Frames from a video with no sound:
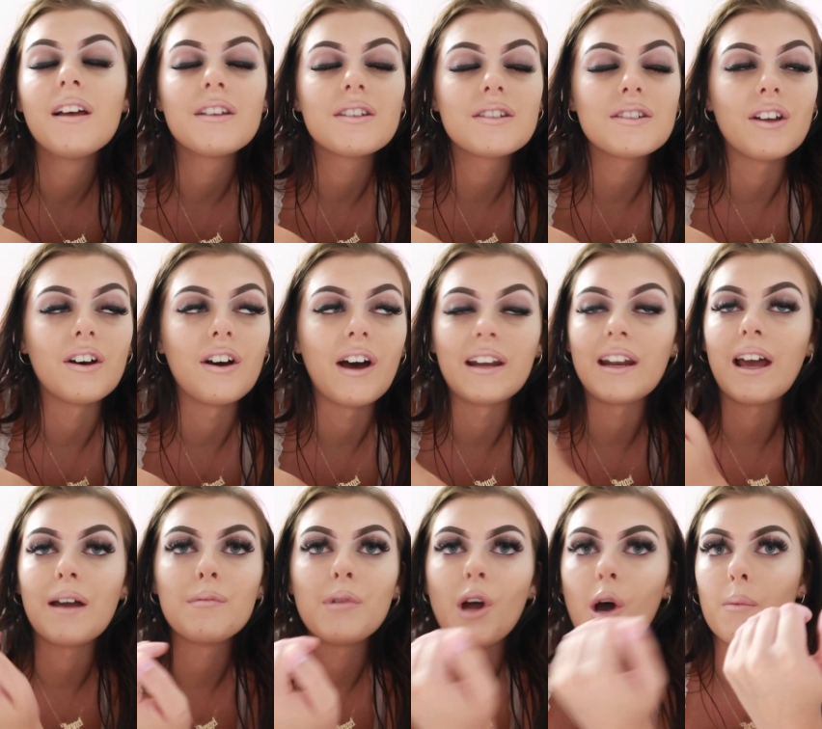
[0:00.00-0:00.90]
So, and
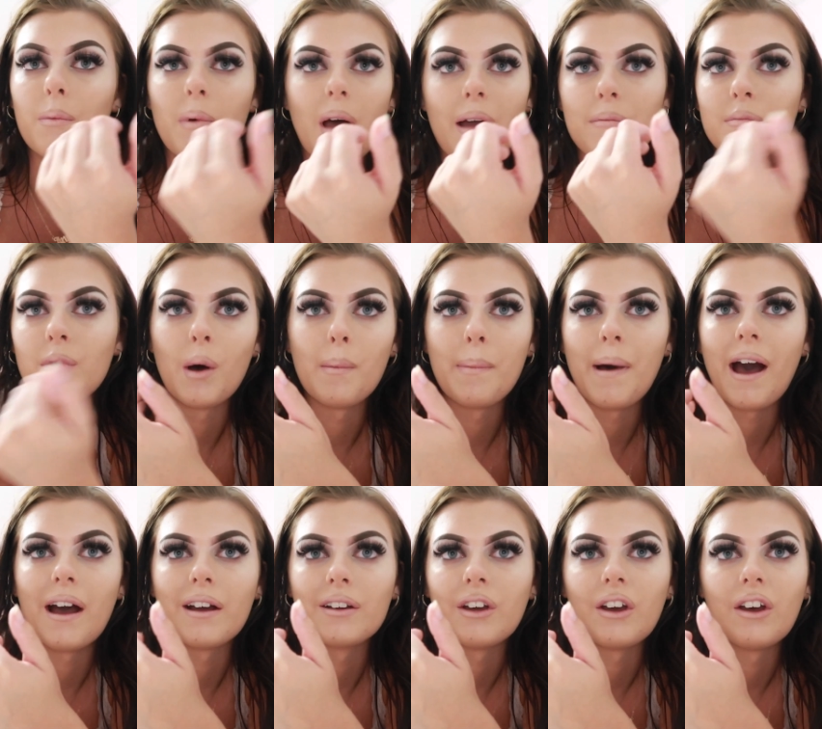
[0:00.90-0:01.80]
I'm not a
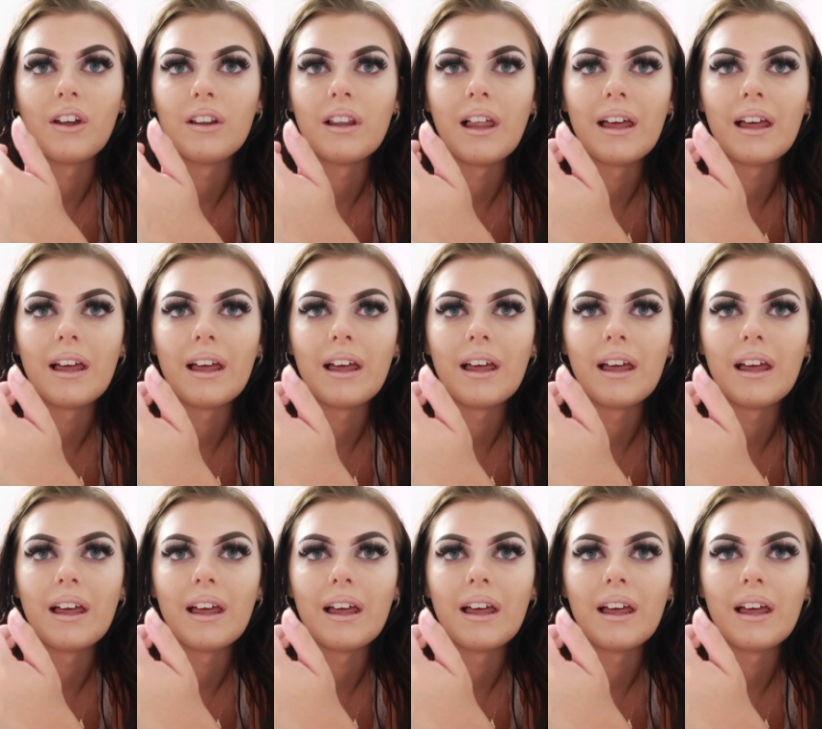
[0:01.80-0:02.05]
pattern girl.